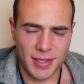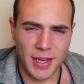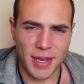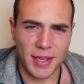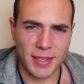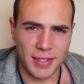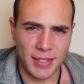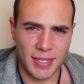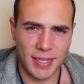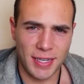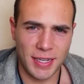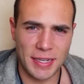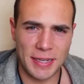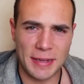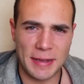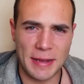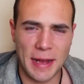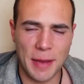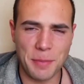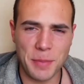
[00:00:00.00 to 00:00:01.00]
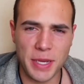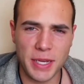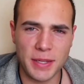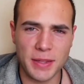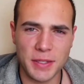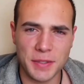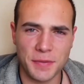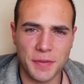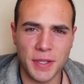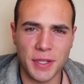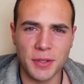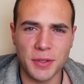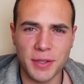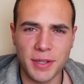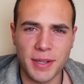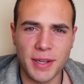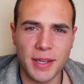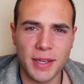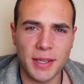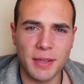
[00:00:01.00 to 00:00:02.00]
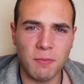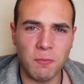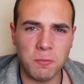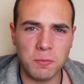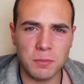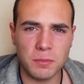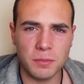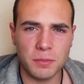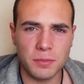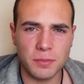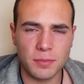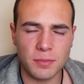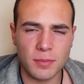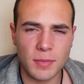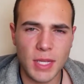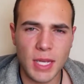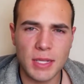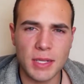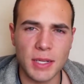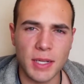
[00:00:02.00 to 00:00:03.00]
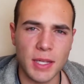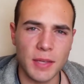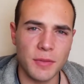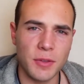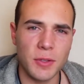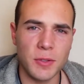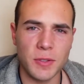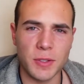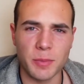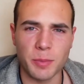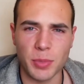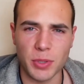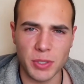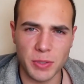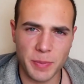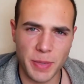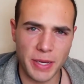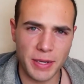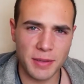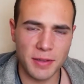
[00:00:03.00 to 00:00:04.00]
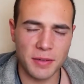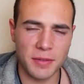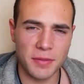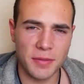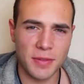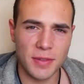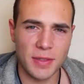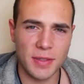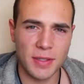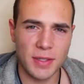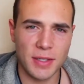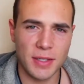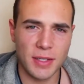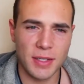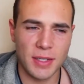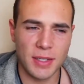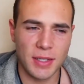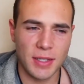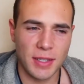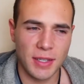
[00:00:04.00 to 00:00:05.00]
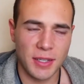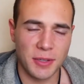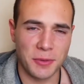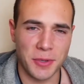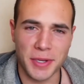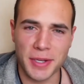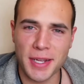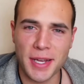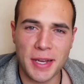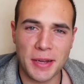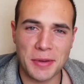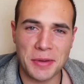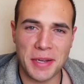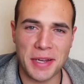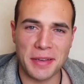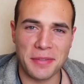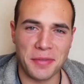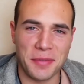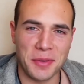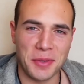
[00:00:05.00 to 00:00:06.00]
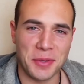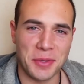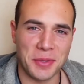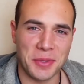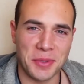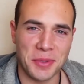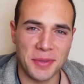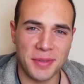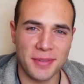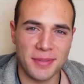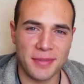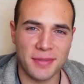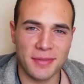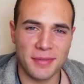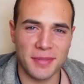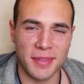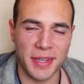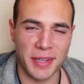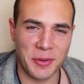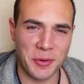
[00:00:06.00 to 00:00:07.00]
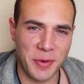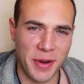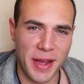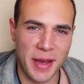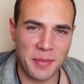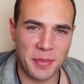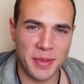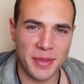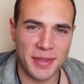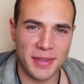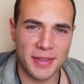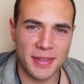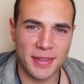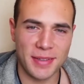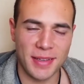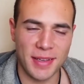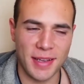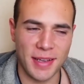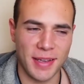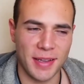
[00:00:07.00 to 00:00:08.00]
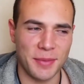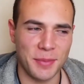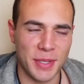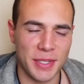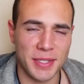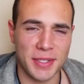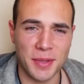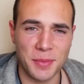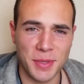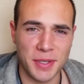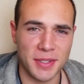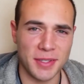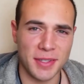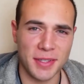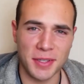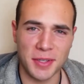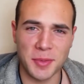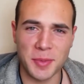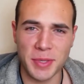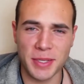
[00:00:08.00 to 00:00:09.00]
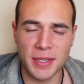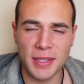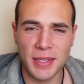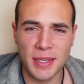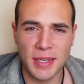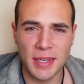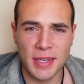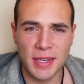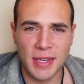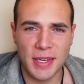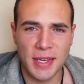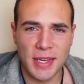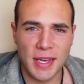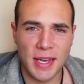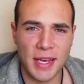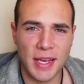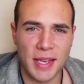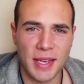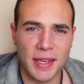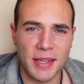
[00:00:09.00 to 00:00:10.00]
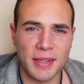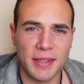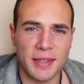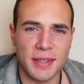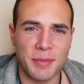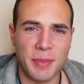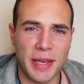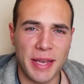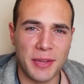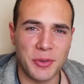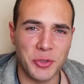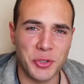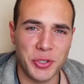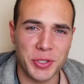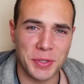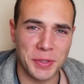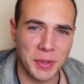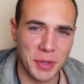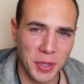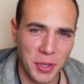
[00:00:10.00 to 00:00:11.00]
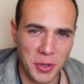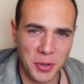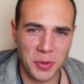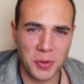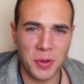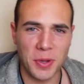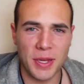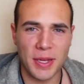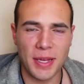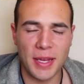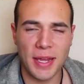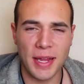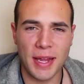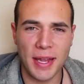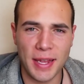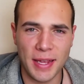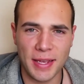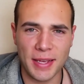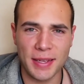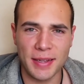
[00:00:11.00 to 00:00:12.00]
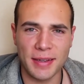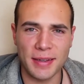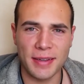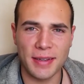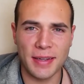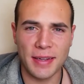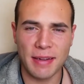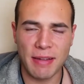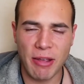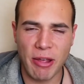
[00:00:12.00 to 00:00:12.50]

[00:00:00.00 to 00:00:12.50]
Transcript: Guys, I'm making this video today to give you some perspective. Right now, I feel like crap, and my stomach is killing me, and my energy is low, and